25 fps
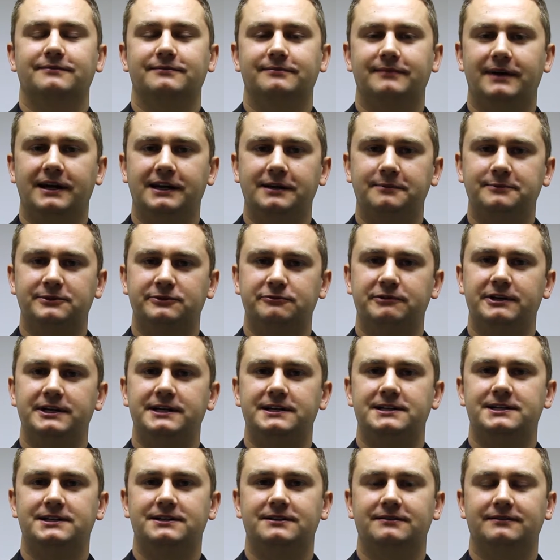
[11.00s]
My name's
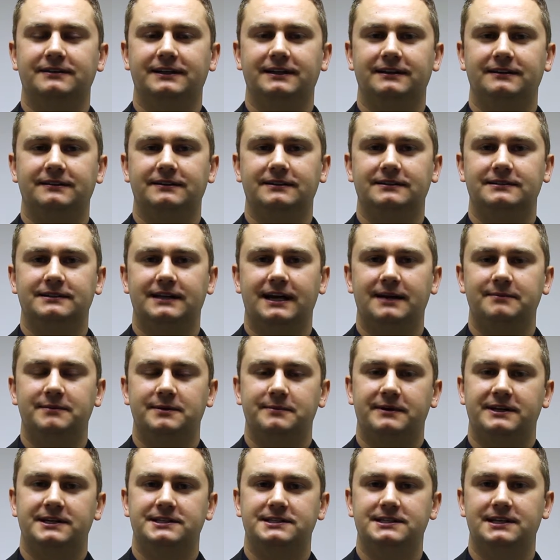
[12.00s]
Rich and I'm the
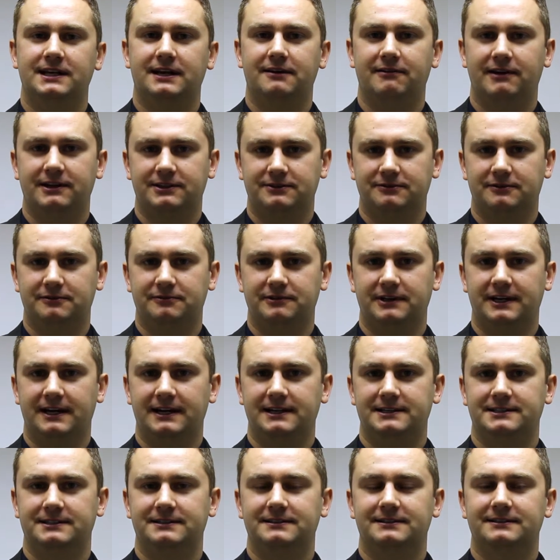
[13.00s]
Managing Director of
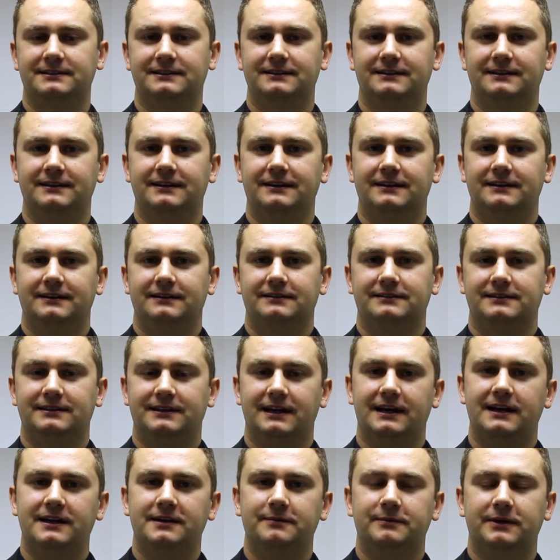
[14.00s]
ReAgent.
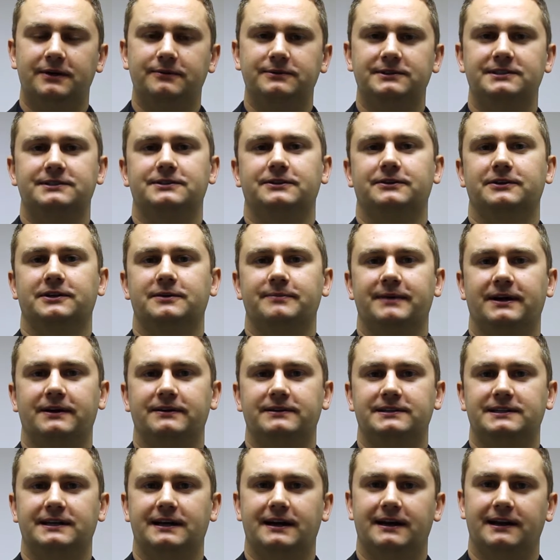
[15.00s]
Today I'm going to talk
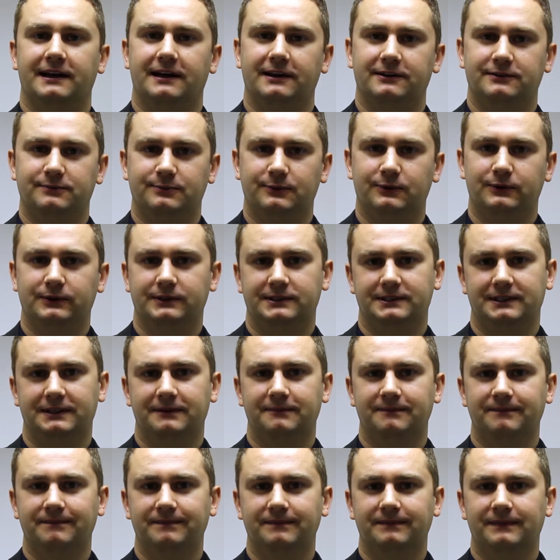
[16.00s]
about deionized water.
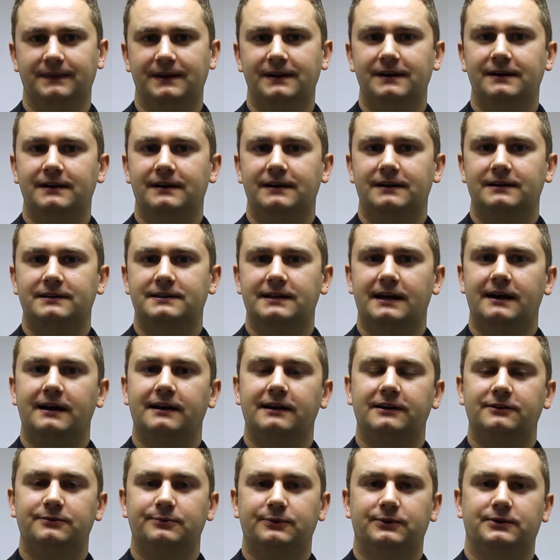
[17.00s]

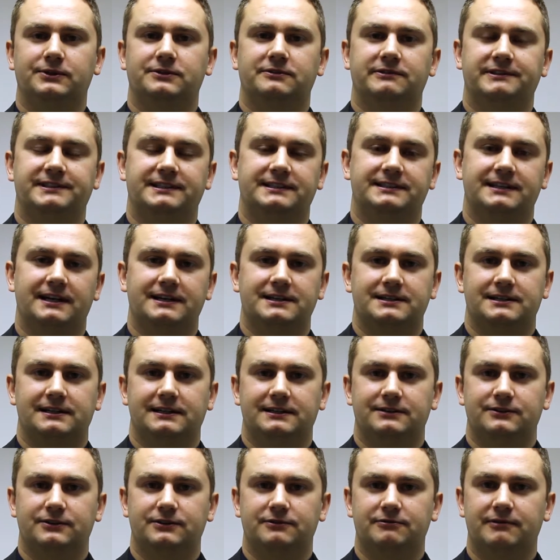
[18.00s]
Deionized water is
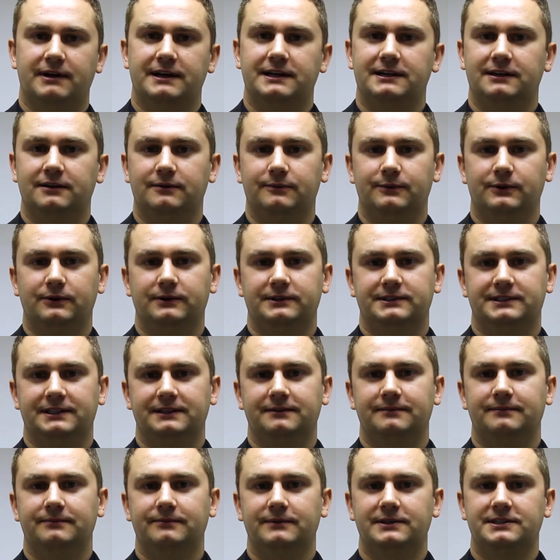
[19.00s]
essentially just regular water
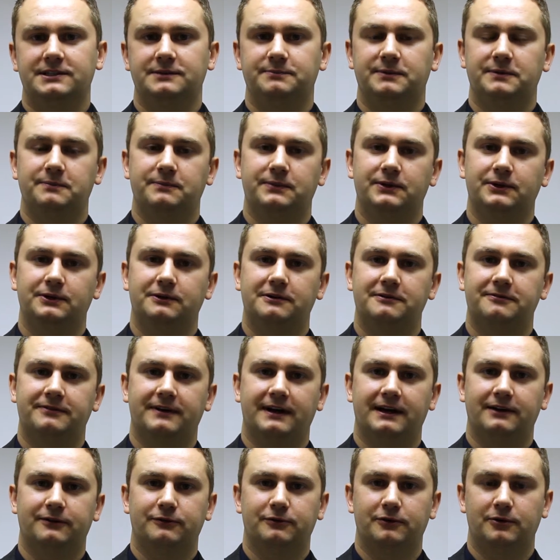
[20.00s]
which has been
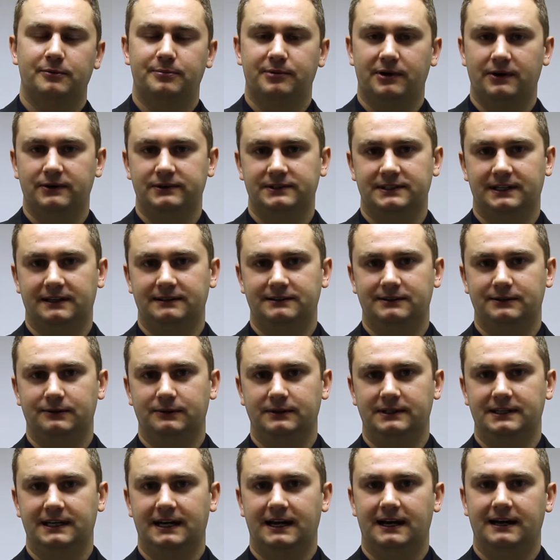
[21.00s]
purified through a process
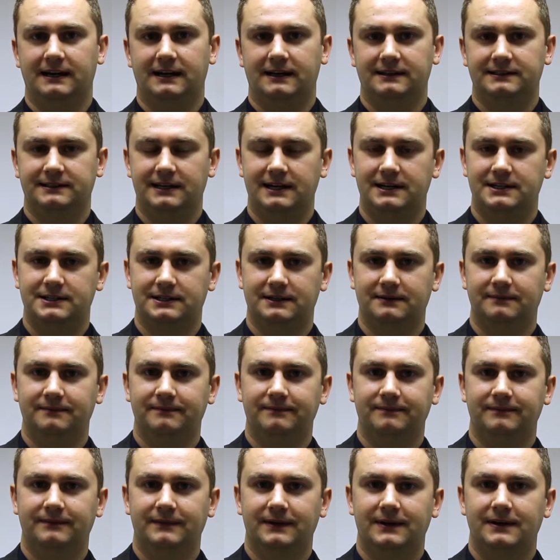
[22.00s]
called deionization.
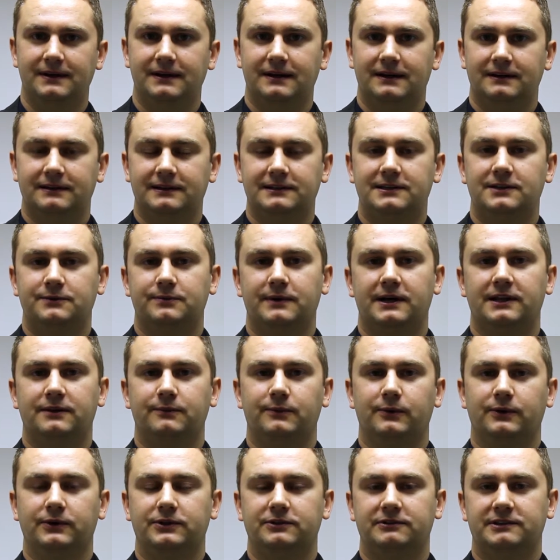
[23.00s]
This is where the
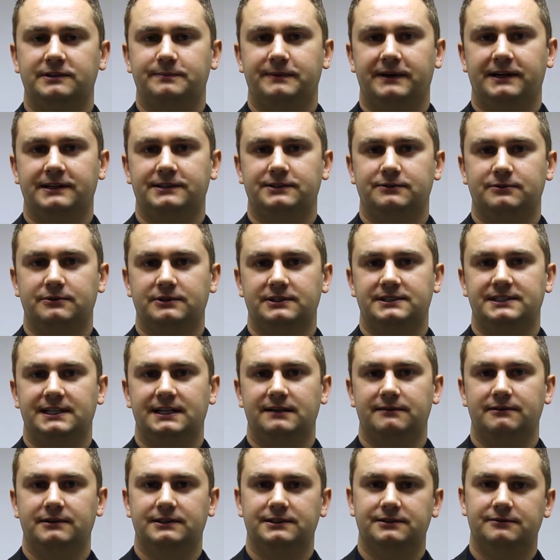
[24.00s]
water is passed through a
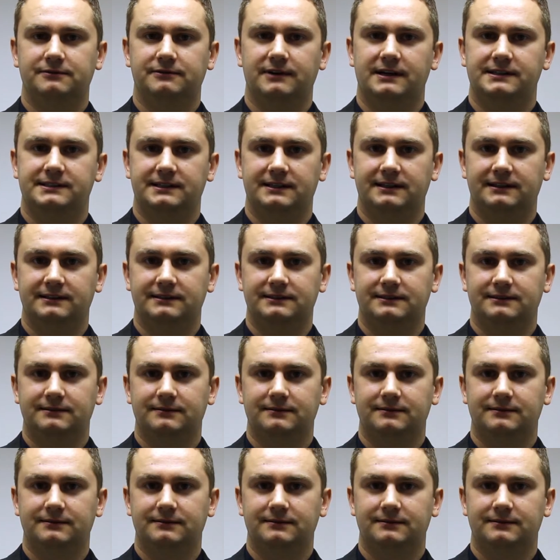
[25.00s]
series of resins.